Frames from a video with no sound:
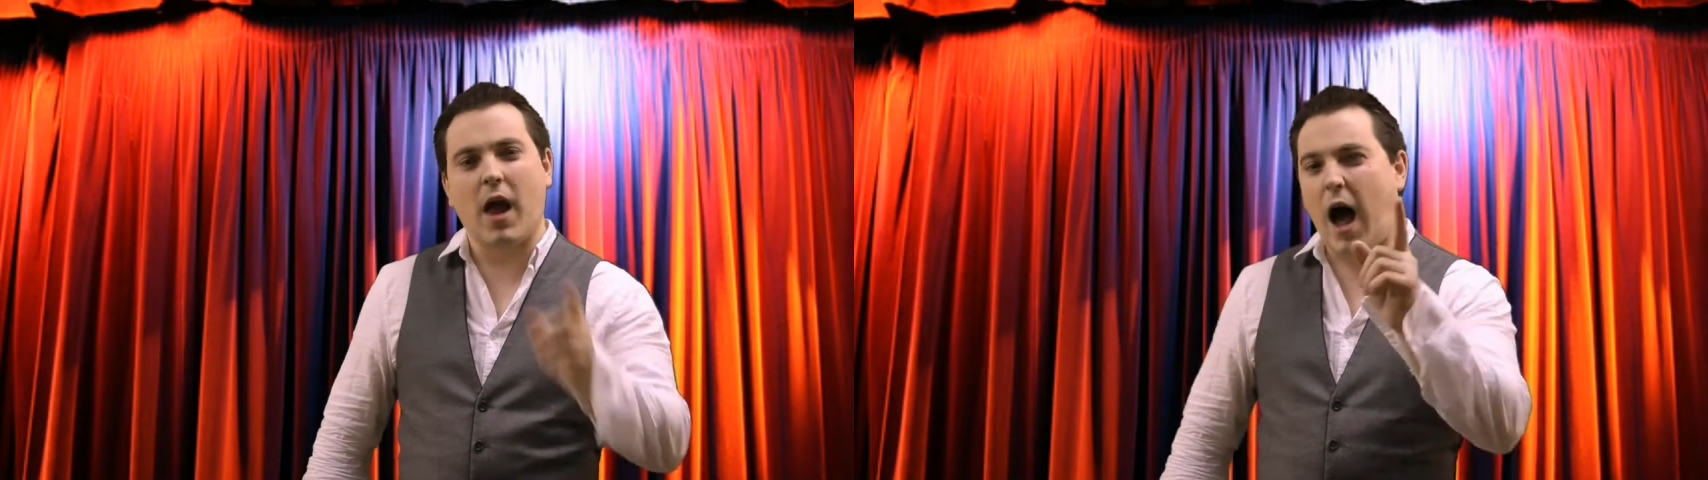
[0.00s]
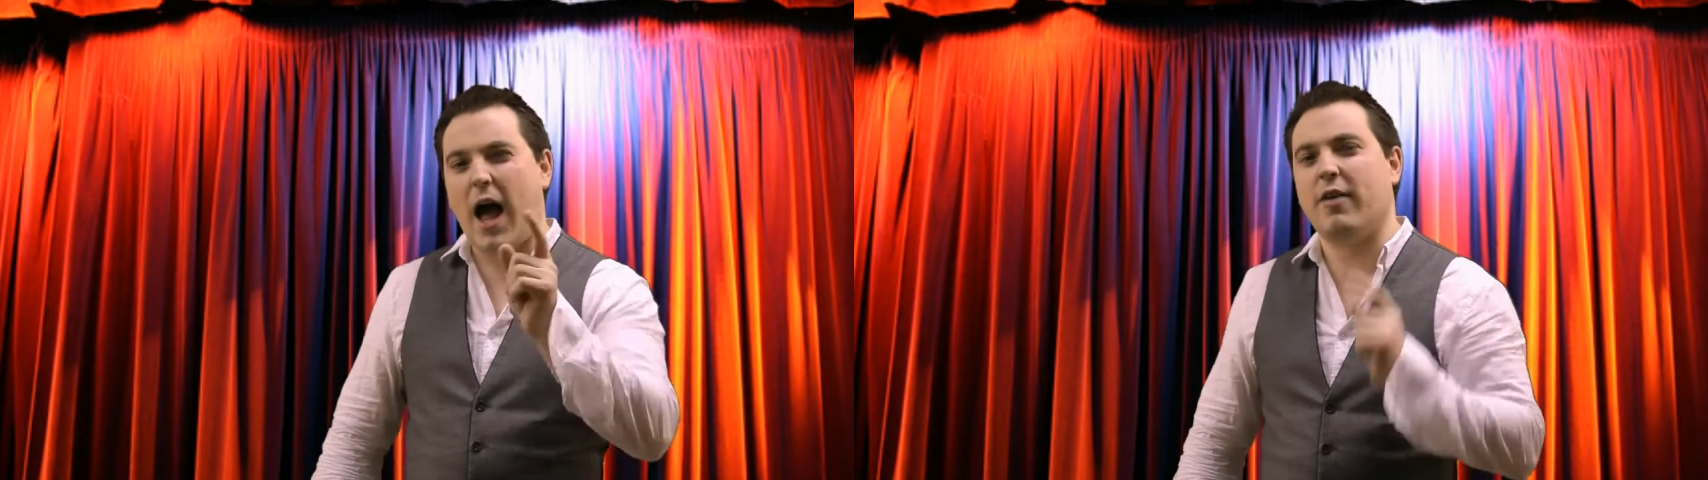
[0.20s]

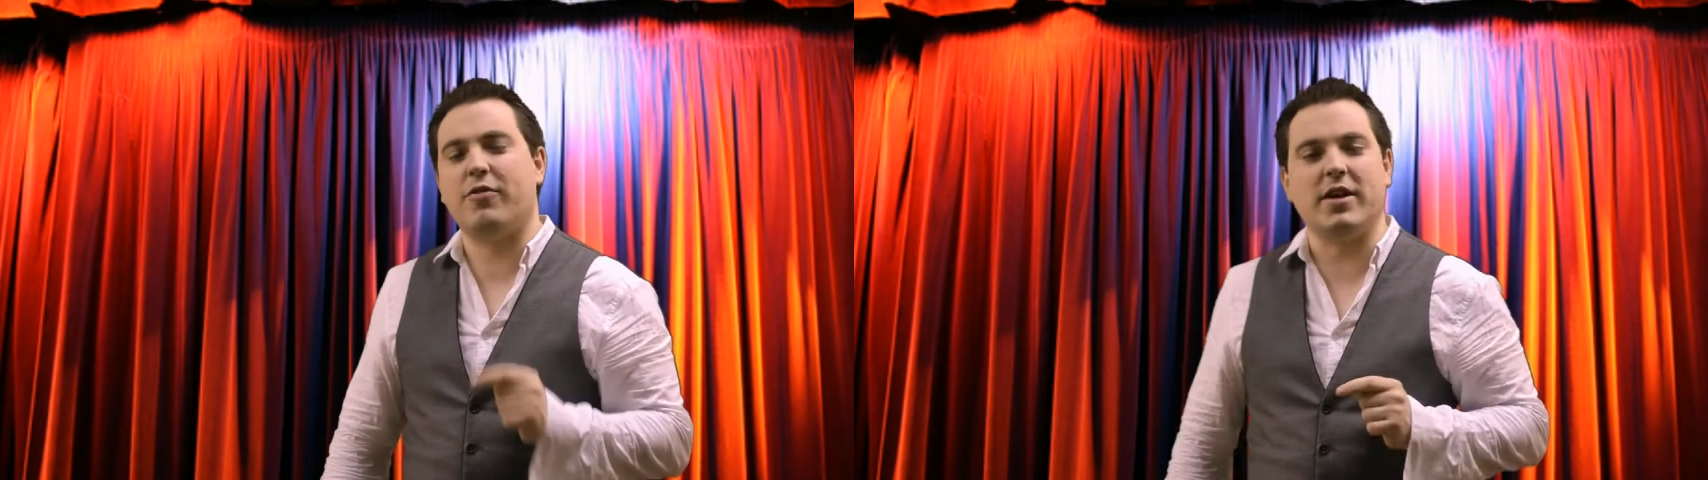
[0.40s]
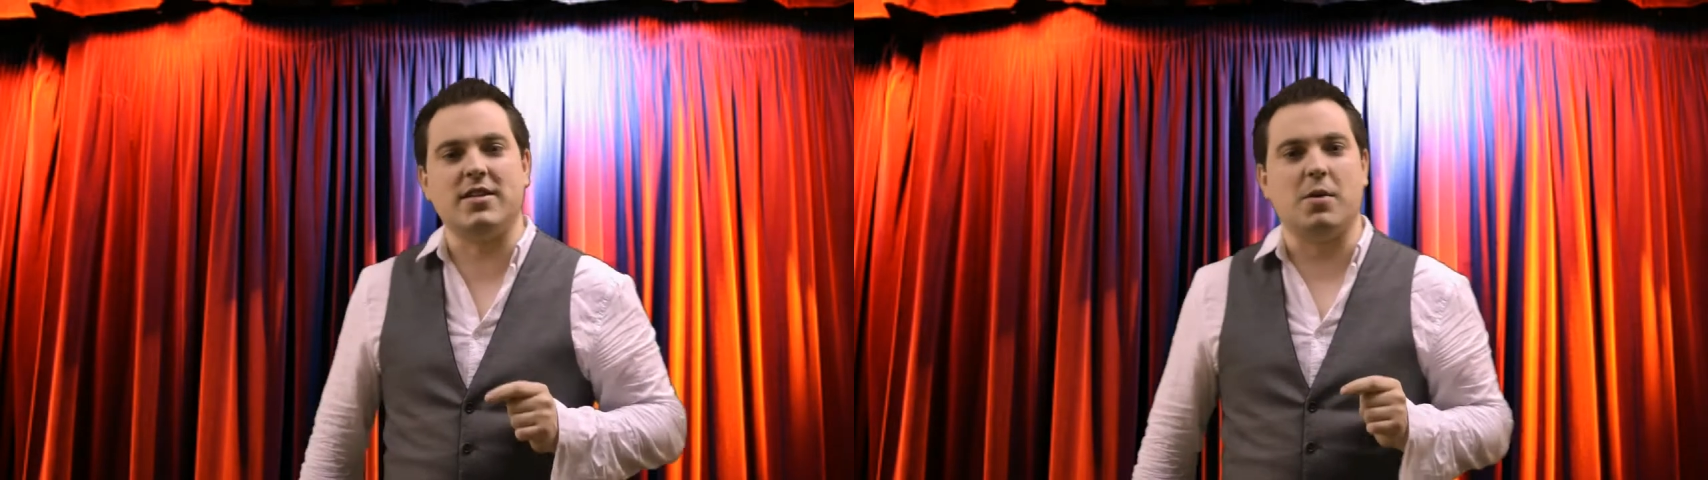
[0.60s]
I have
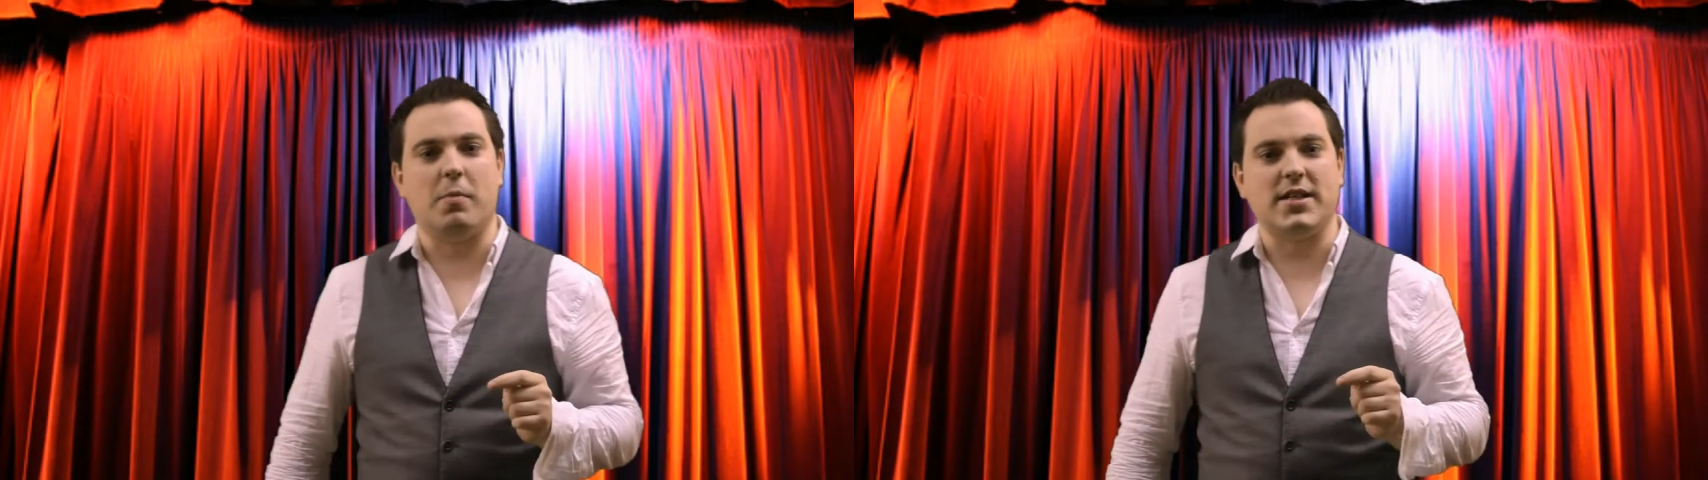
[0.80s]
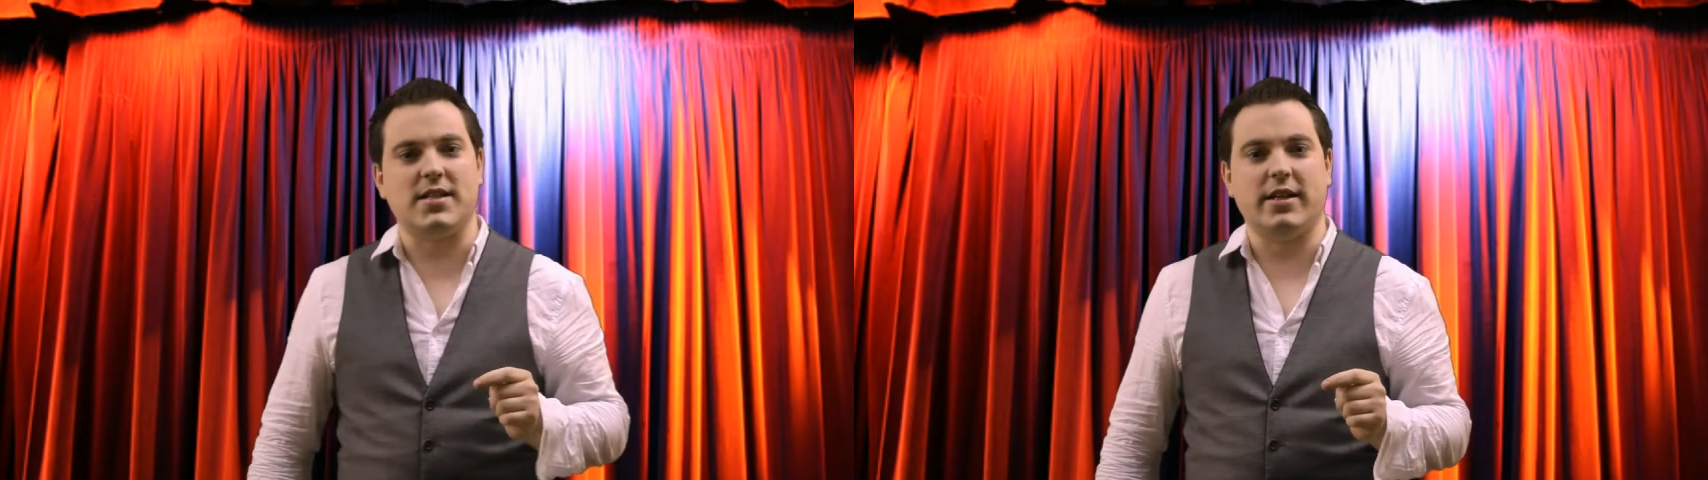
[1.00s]
things up
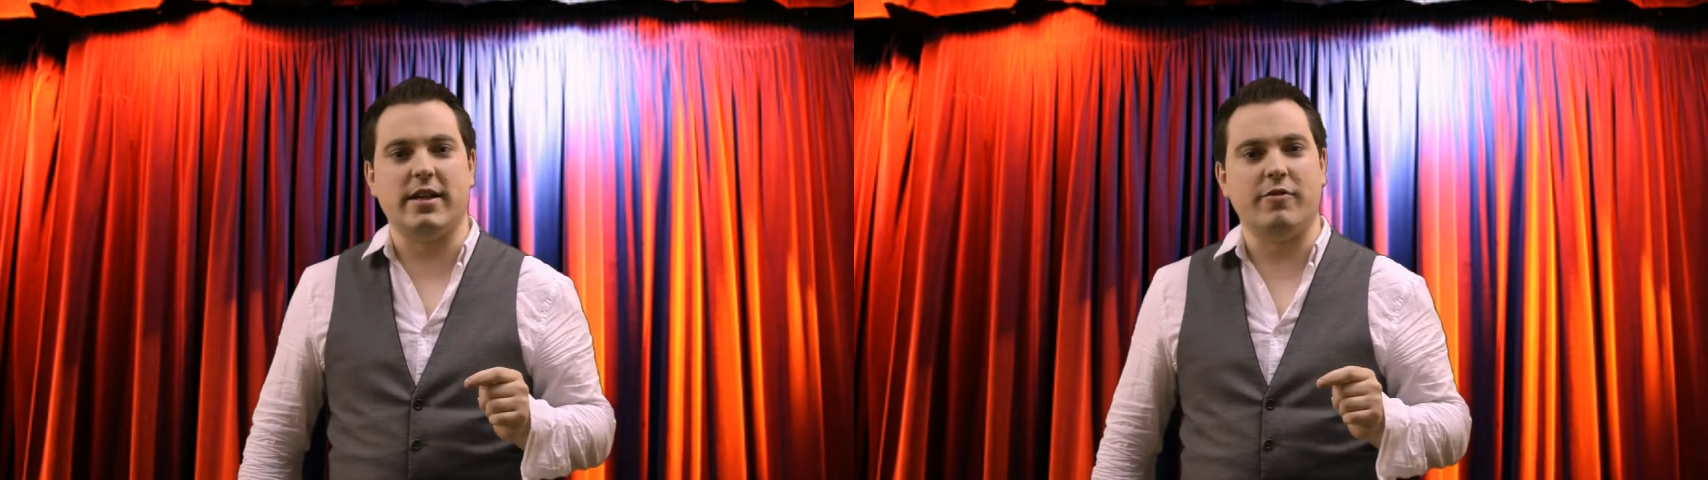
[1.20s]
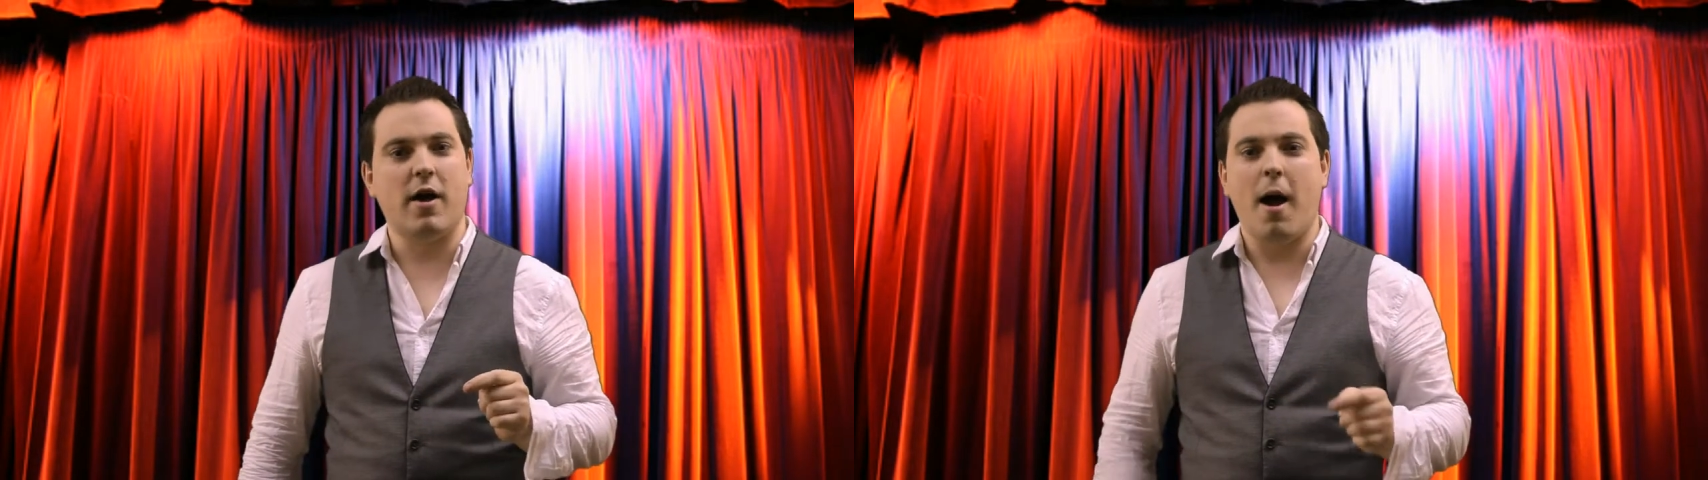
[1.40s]
my sleeve.